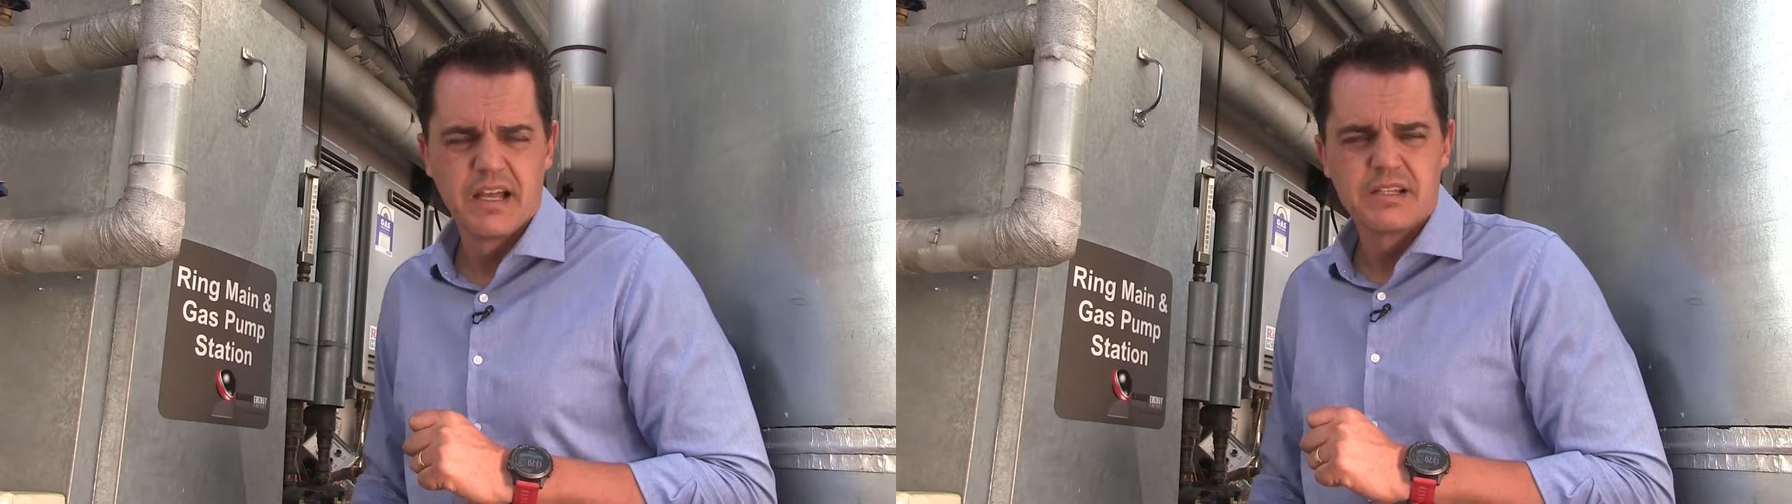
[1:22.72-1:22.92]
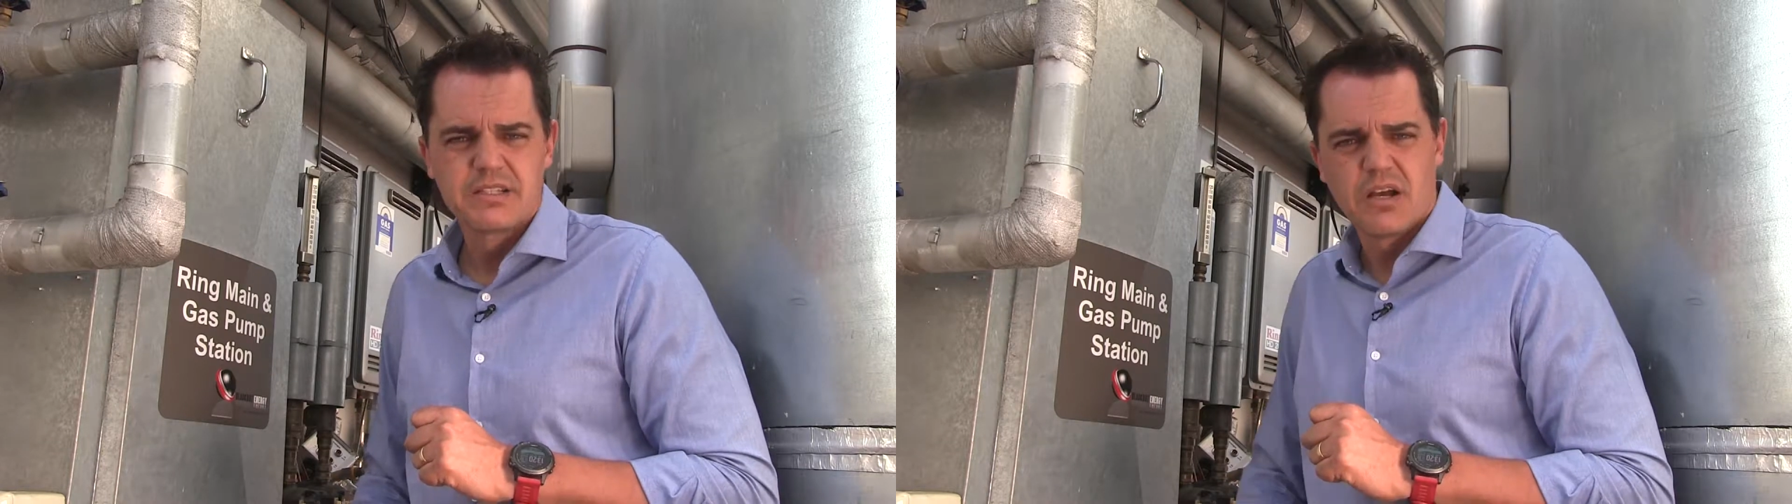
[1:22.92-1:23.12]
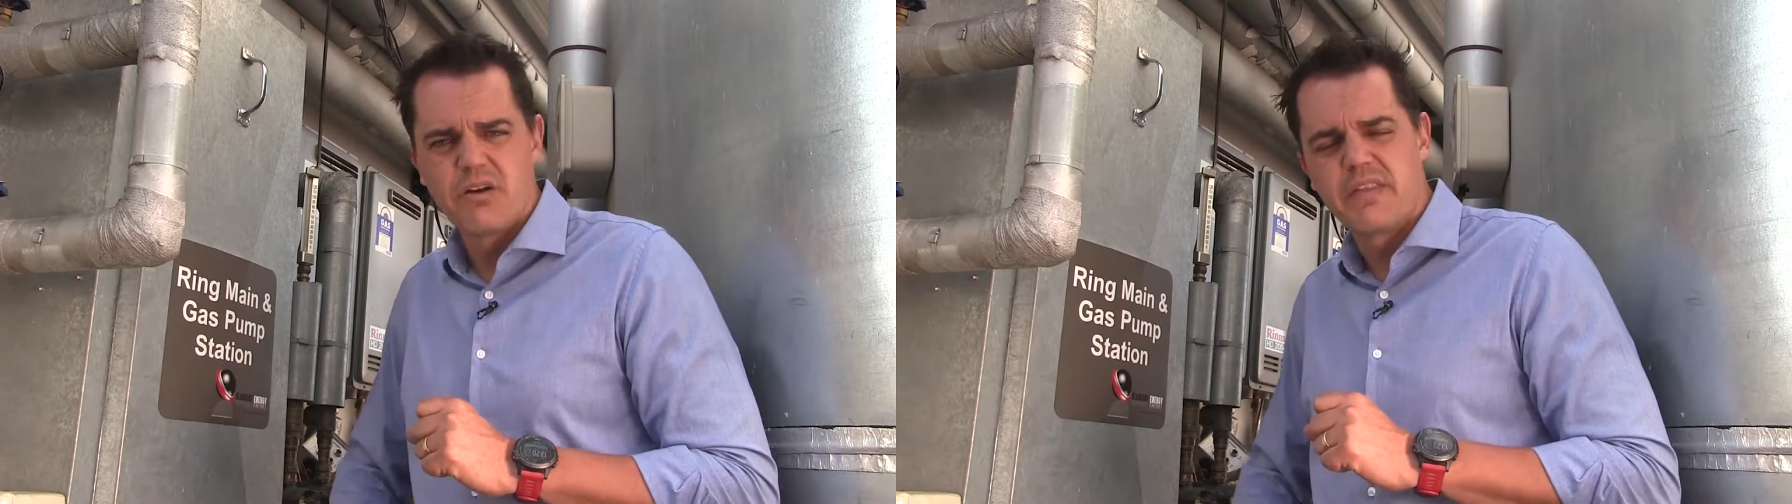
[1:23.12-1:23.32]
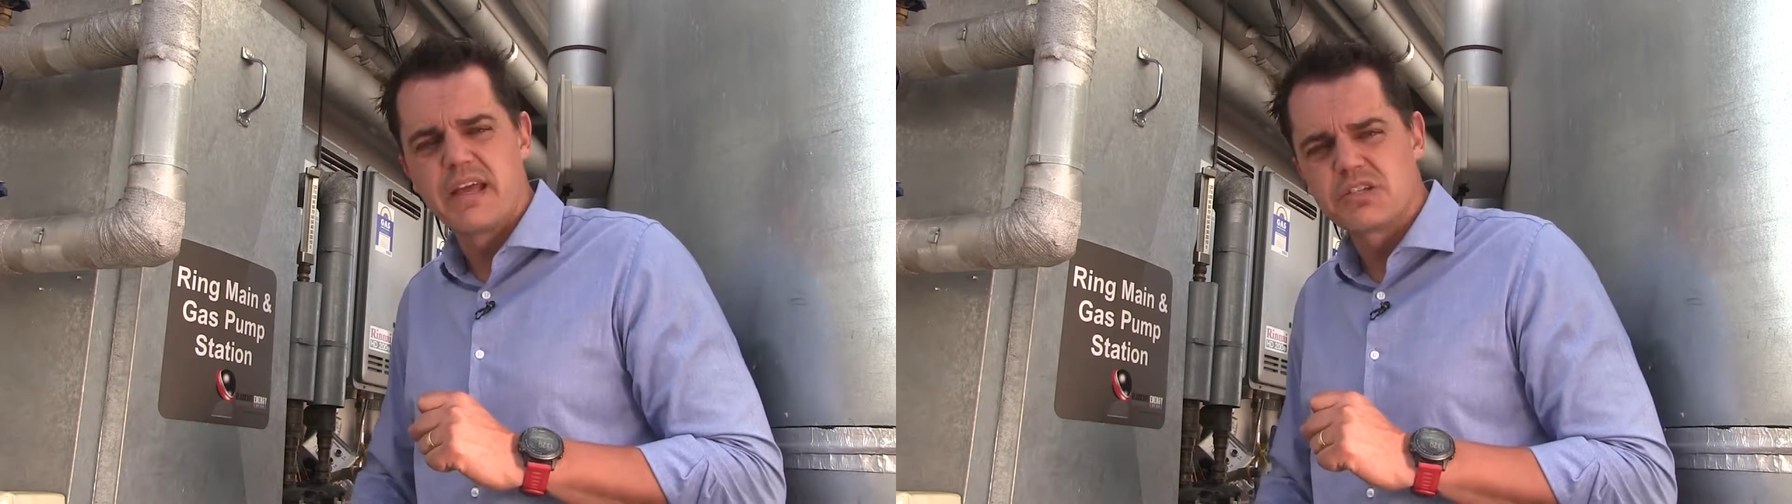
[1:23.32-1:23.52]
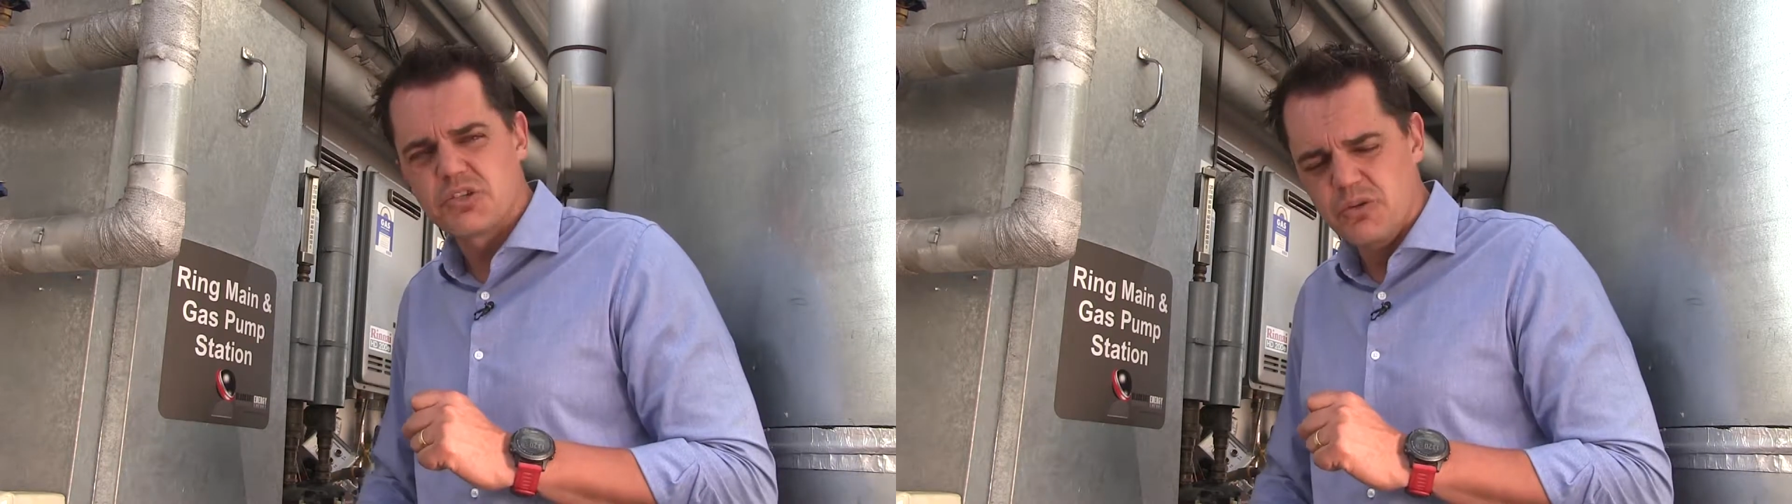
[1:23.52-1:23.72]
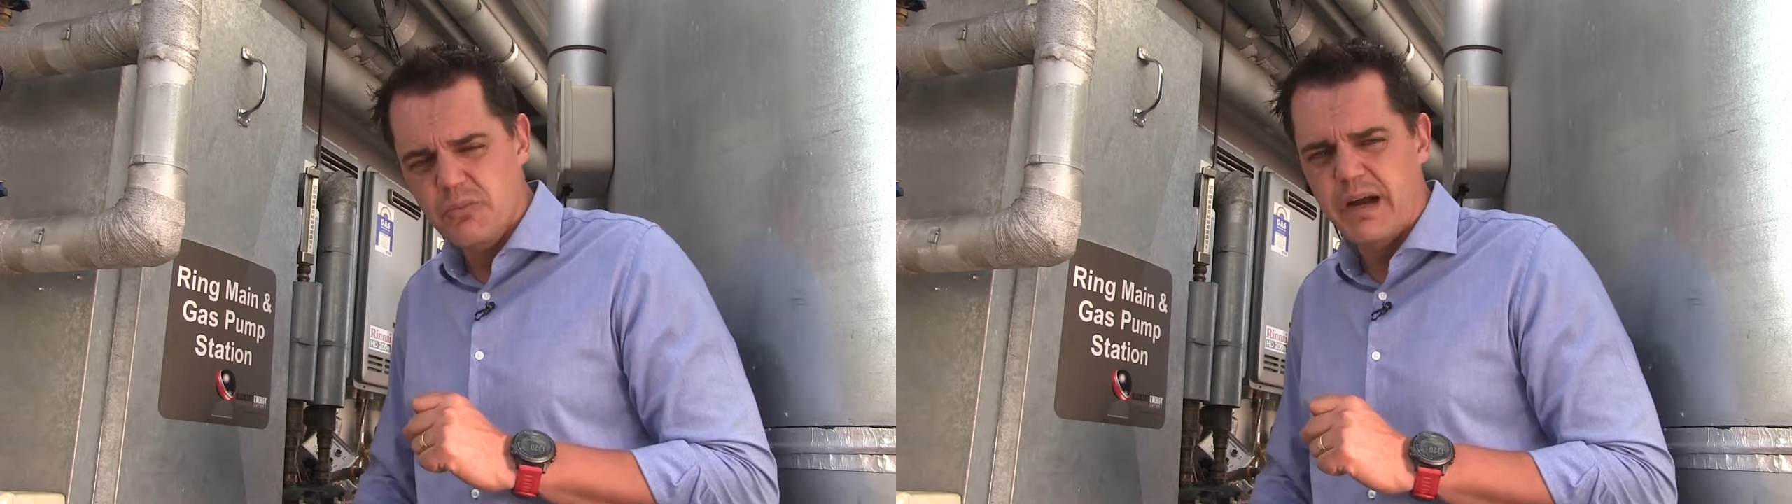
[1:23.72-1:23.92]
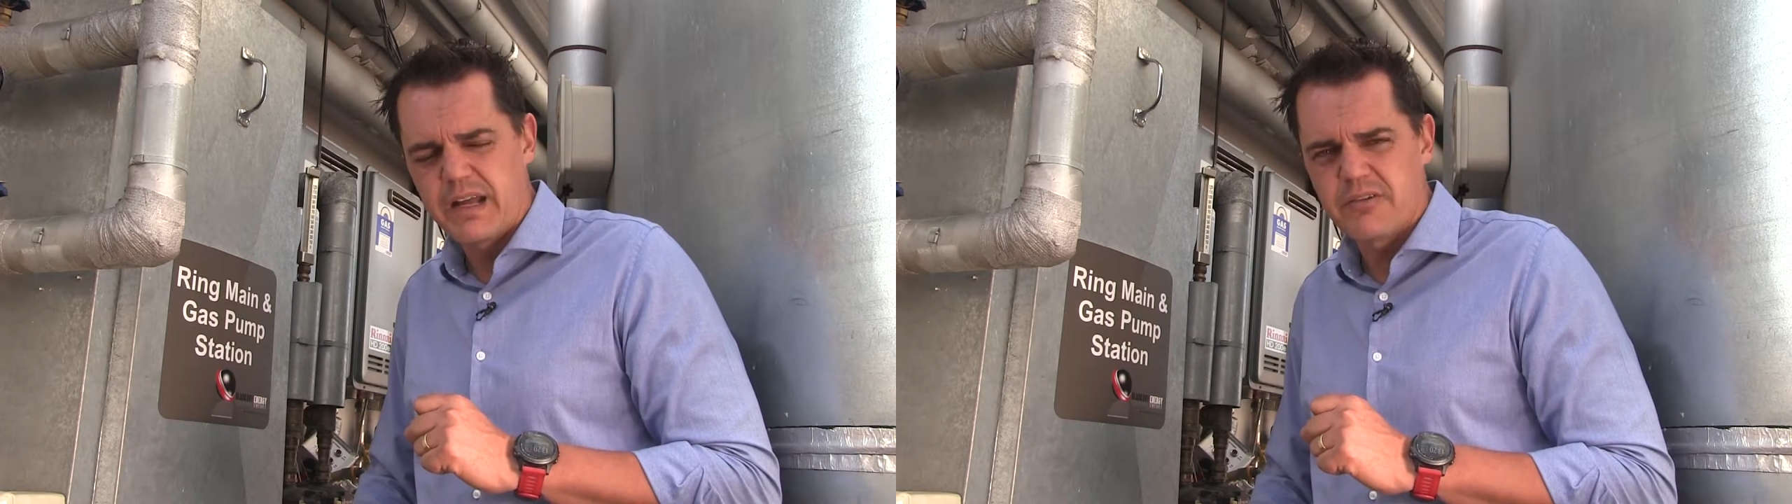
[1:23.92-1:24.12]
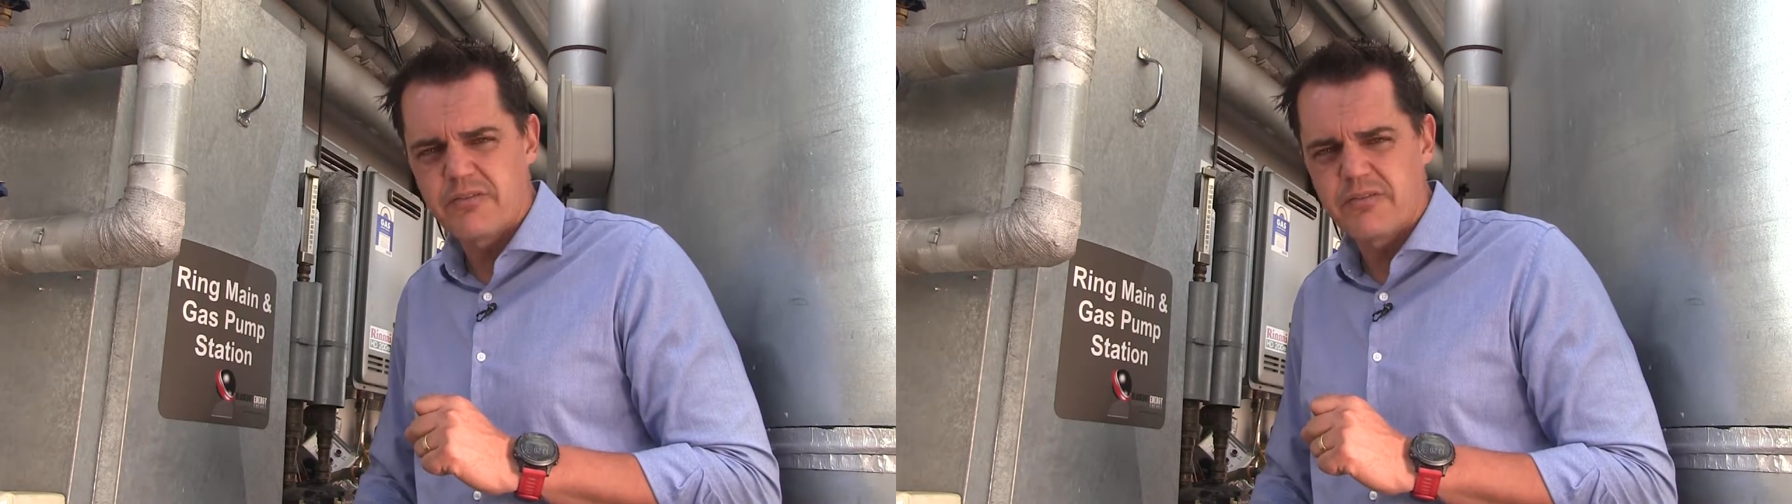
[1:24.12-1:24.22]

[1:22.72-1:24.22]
So there's two main